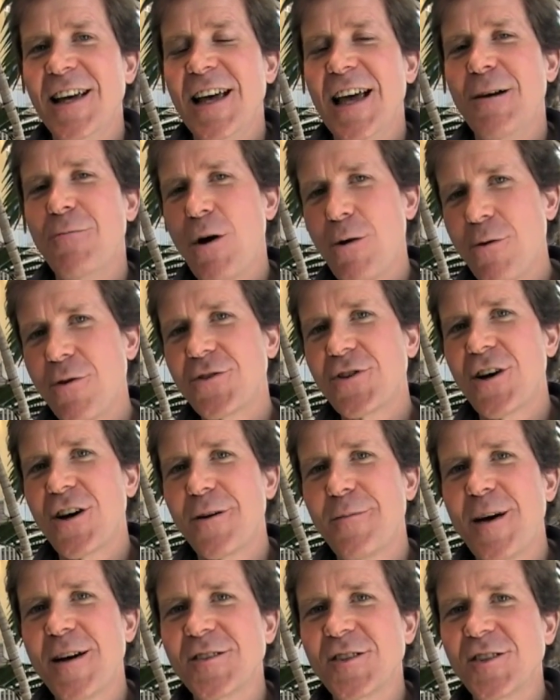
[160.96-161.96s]
And what we were
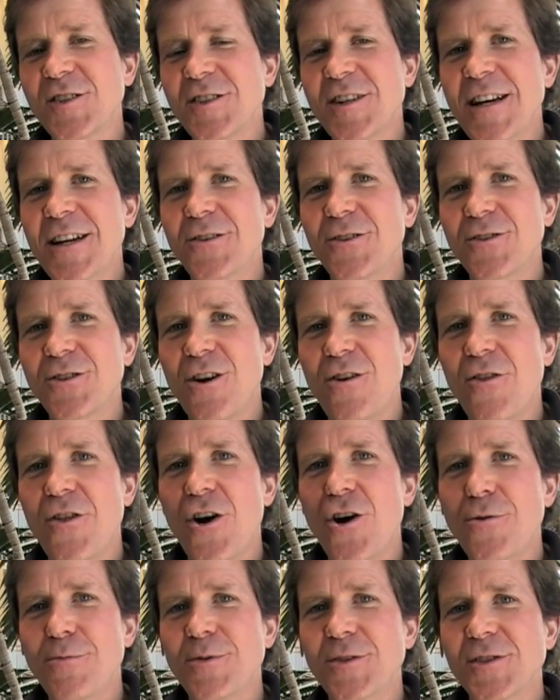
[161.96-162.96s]
talking about is a standard called
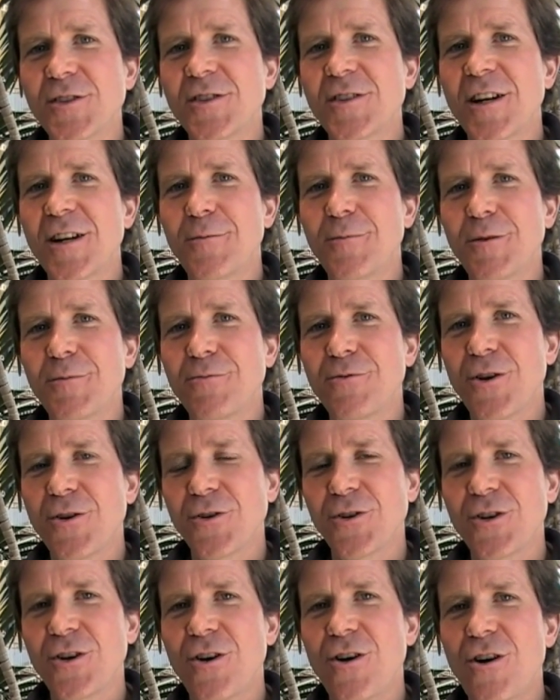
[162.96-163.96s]
the Open Settlement
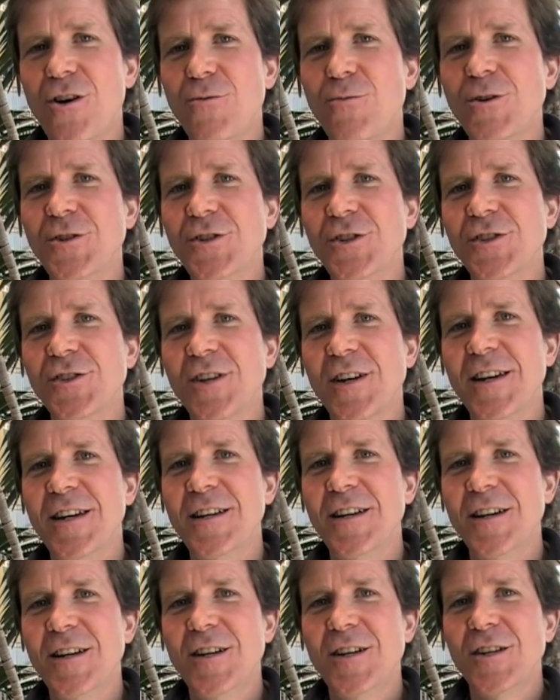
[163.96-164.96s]
Protocol, which is
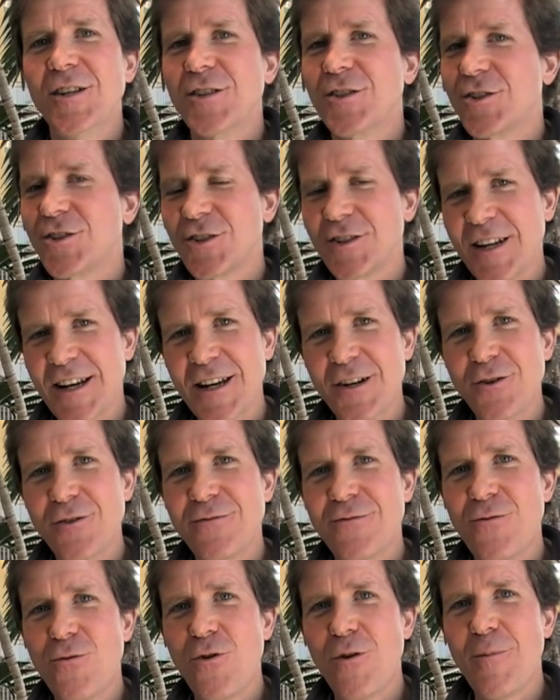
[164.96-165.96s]
a
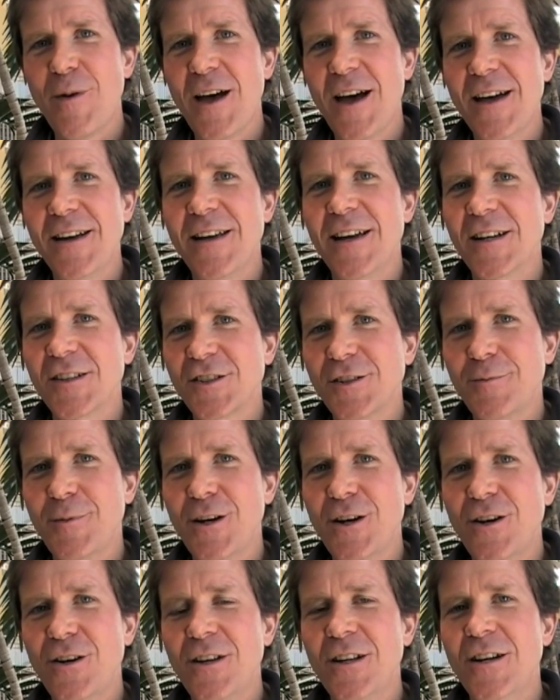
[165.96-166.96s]
standard format,
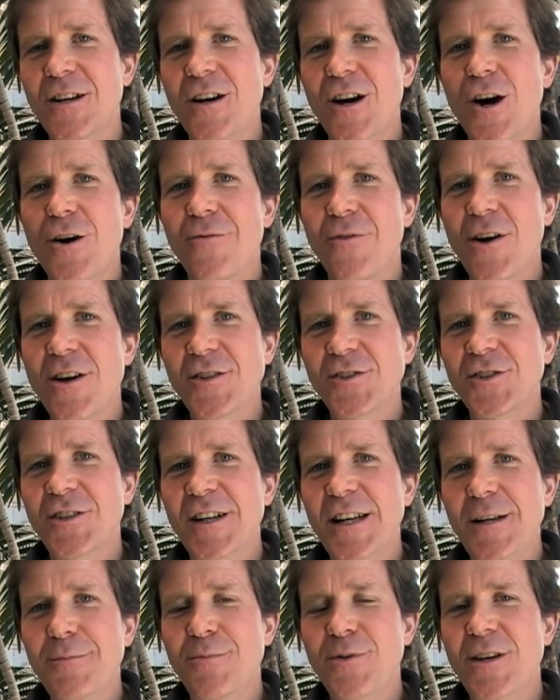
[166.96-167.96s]
XML over
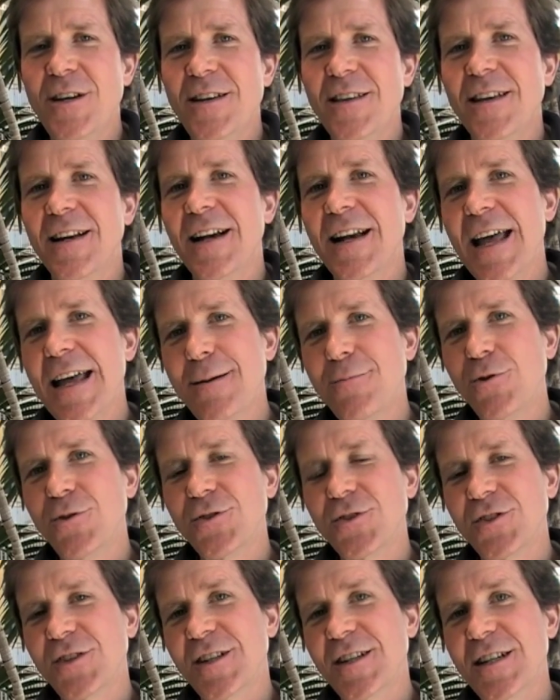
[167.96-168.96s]
HTTP, that
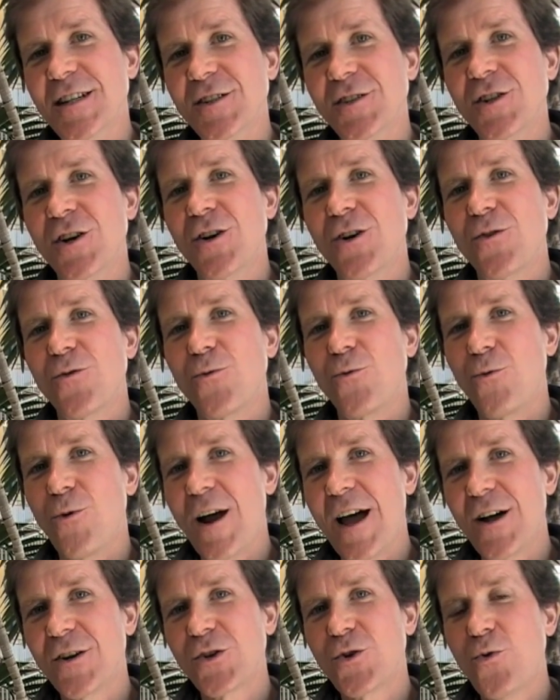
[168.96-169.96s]
enables these
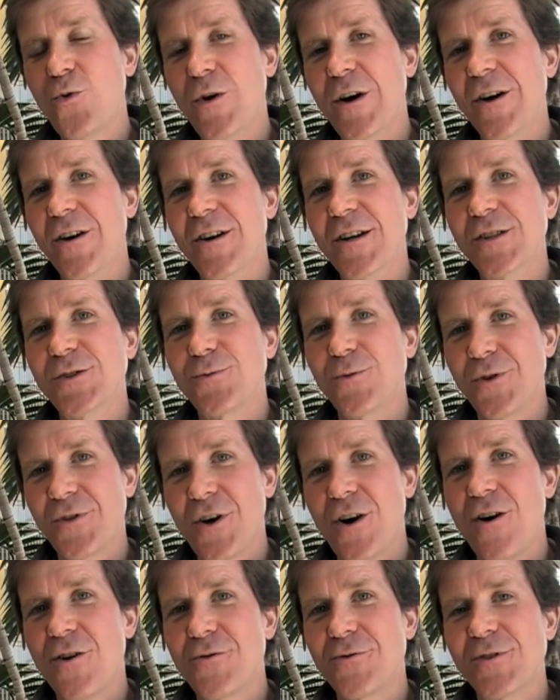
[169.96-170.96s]
route queries
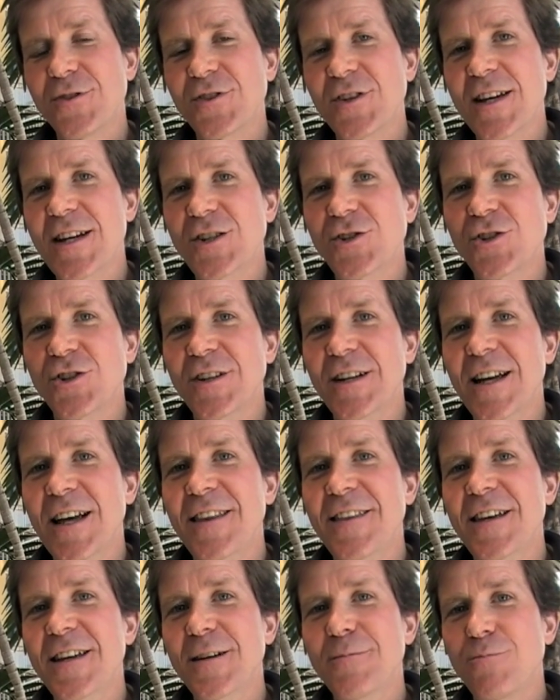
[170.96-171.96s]
with authorization,
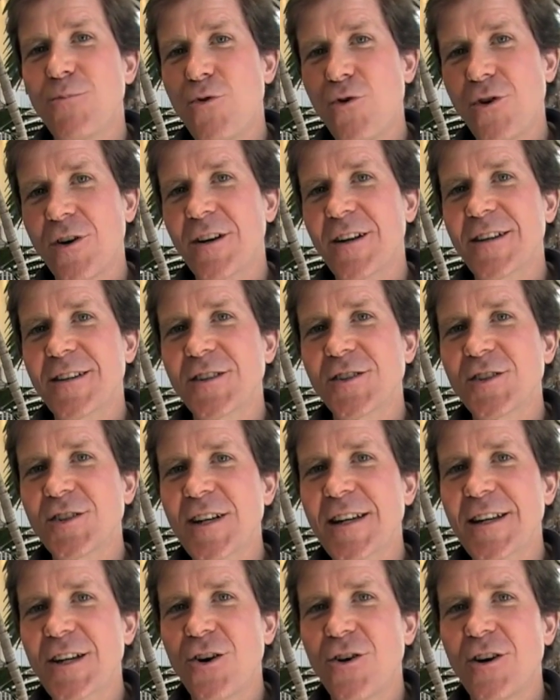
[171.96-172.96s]
and then importantly the
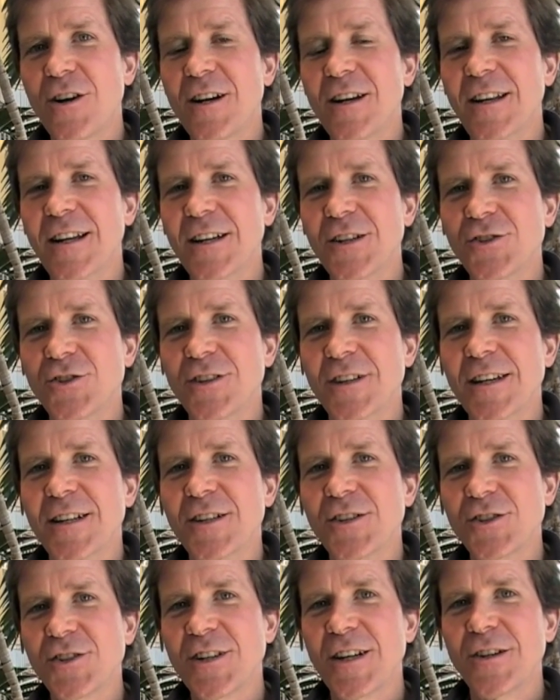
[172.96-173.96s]
CDR collection
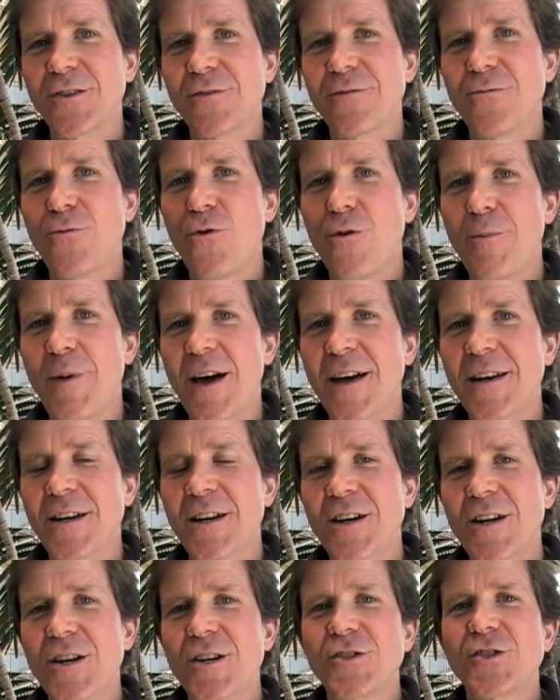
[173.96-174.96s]
in the standard format,
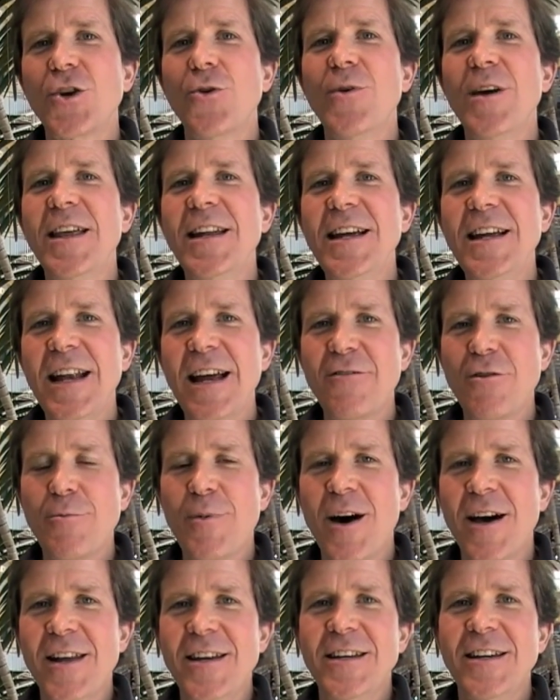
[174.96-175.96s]
so any and
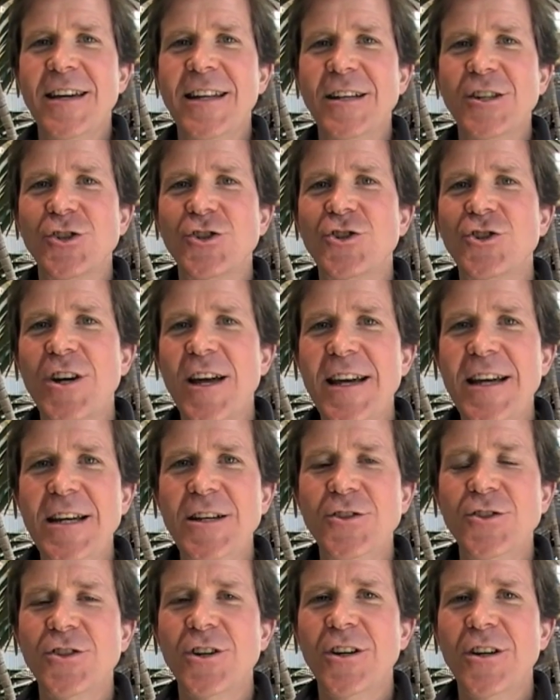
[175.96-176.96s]
everybody can
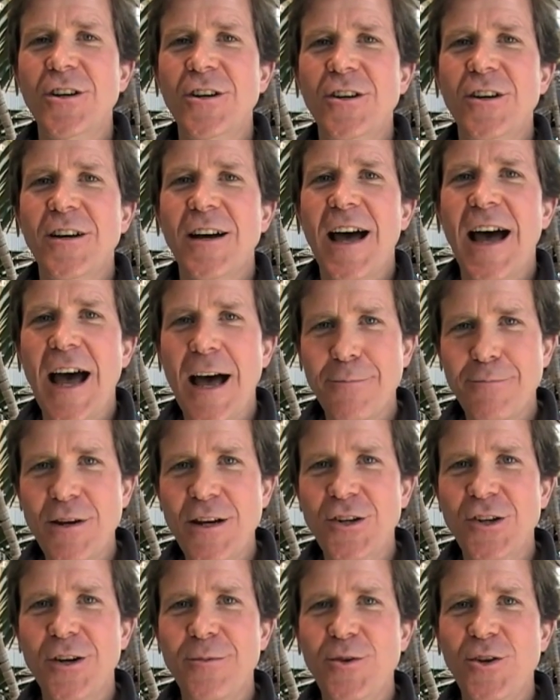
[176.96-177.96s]
exchange
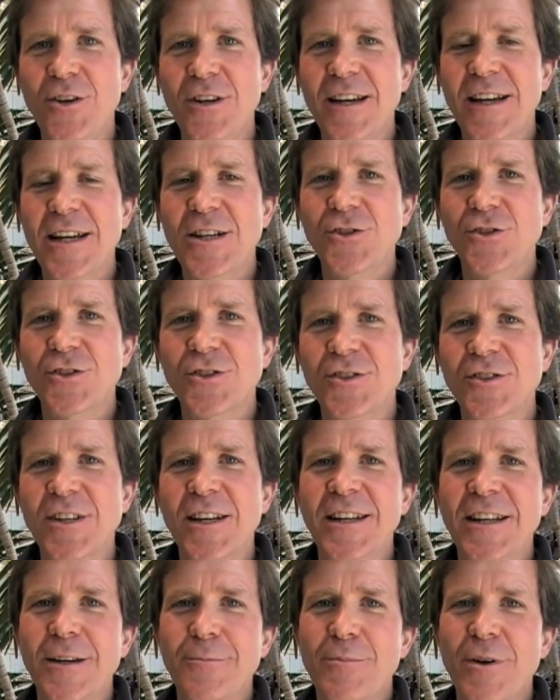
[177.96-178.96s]
IP communications
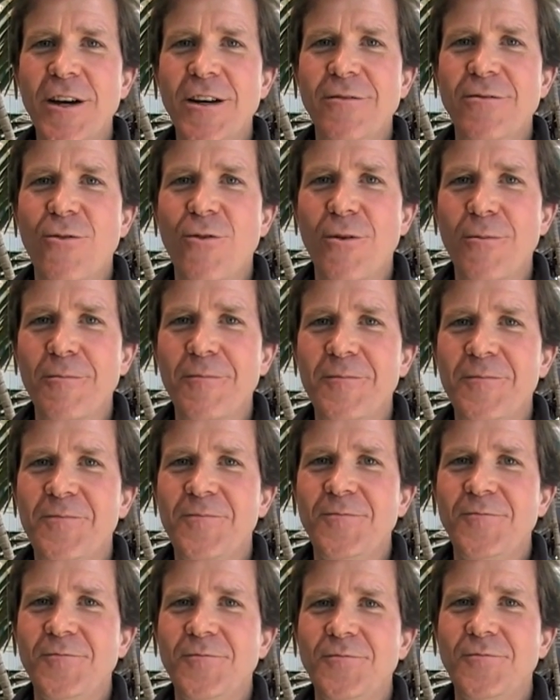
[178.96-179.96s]
and get paid for
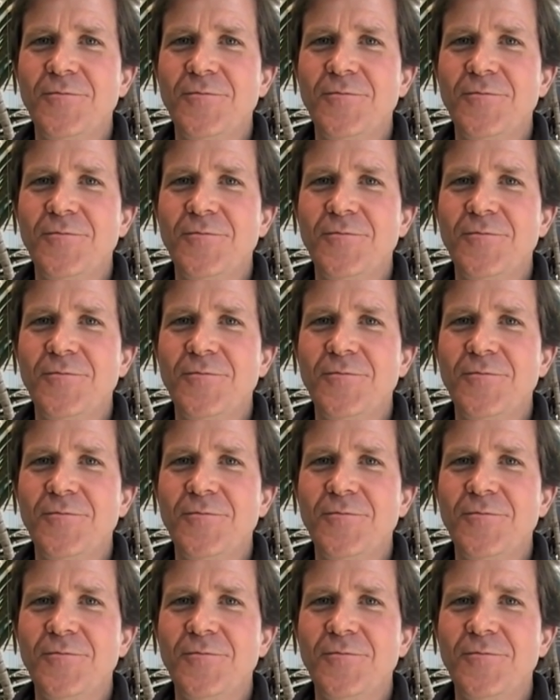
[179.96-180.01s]
them.